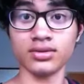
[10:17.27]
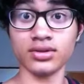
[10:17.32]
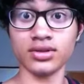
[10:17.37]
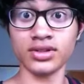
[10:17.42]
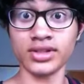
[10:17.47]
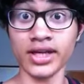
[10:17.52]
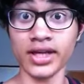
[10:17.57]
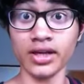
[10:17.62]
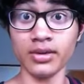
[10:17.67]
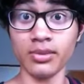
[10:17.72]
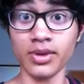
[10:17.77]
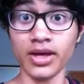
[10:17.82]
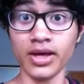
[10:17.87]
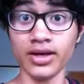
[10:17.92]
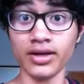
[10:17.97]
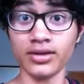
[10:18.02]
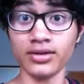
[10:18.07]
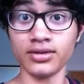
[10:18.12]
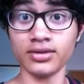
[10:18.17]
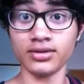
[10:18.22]
your teddy
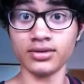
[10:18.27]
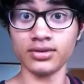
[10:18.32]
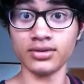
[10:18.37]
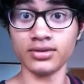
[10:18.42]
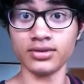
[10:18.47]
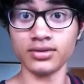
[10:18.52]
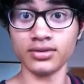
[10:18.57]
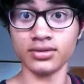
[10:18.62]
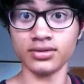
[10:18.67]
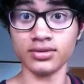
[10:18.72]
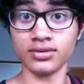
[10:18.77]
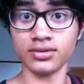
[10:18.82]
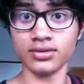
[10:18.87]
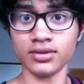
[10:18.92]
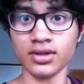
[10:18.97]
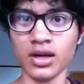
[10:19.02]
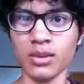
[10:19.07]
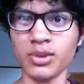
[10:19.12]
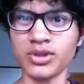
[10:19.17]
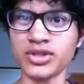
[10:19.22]
bear.
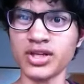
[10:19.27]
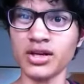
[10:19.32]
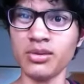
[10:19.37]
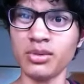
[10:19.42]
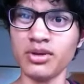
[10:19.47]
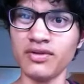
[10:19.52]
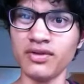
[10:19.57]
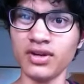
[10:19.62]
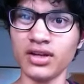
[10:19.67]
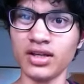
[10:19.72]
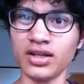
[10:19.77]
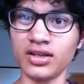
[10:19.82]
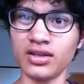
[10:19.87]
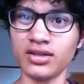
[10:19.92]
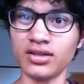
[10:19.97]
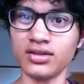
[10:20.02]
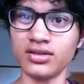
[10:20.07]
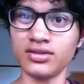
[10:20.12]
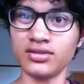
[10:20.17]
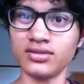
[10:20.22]
Am I trying to be funny?
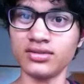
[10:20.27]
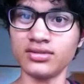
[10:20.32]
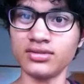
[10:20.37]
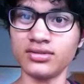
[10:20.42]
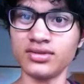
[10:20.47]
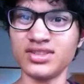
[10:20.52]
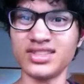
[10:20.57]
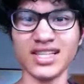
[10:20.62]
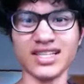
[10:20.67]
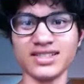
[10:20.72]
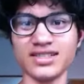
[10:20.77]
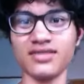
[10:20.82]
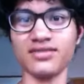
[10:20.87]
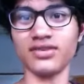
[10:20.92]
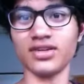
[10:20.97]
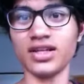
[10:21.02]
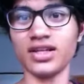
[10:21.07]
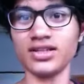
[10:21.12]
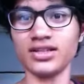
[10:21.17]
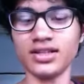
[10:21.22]
That's not
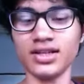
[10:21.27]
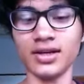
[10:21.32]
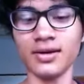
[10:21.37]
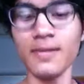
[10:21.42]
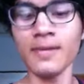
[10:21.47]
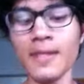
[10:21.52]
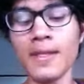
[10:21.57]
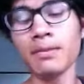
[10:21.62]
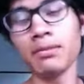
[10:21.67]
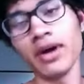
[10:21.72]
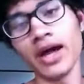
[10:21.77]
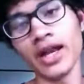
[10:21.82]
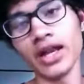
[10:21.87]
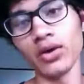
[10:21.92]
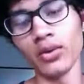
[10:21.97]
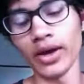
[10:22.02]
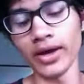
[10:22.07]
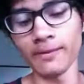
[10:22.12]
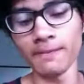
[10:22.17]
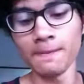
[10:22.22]
funny, isn't it? But
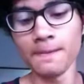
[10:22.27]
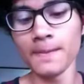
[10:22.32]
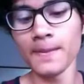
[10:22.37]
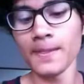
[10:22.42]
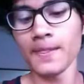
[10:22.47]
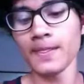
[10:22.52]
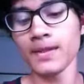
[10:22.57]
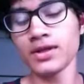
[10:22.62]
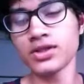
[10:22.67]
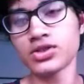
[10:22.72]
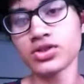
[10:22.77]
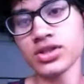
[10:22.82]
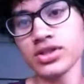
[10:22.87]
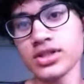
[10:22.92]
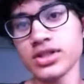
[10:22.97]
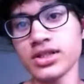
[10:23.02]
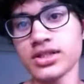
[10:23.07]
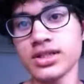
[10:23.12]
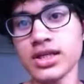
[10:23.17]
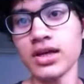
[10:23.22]
anyway, trust
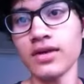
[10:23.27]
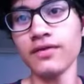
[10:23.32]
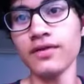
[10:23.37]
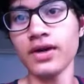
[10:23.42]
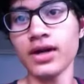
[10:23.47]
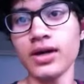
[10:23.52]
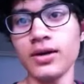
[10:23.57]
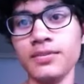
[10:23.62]
in yourself.